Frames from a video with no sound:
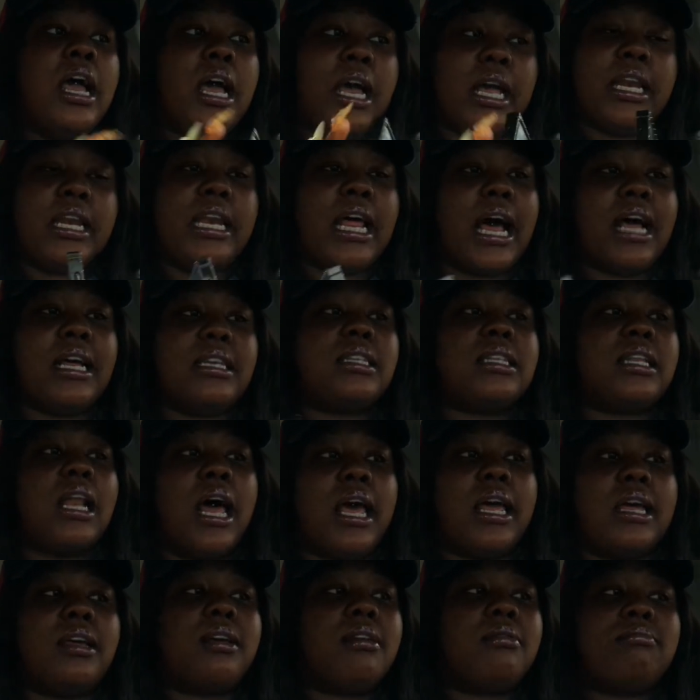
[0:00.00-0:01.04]
And that's
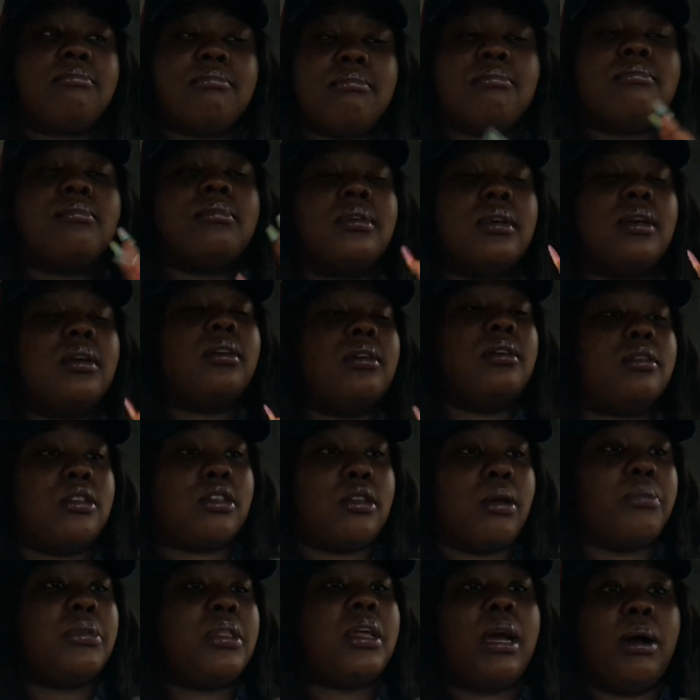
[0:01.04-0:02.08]
like
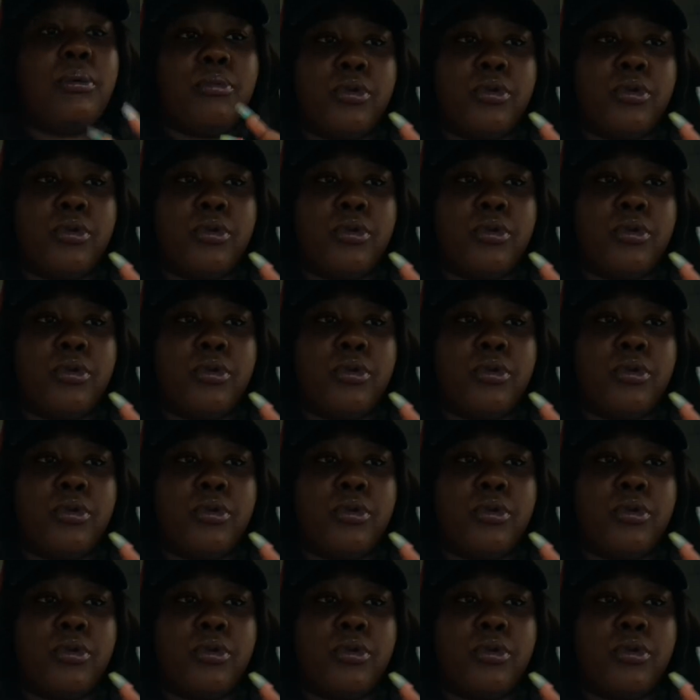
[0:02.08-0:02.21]
something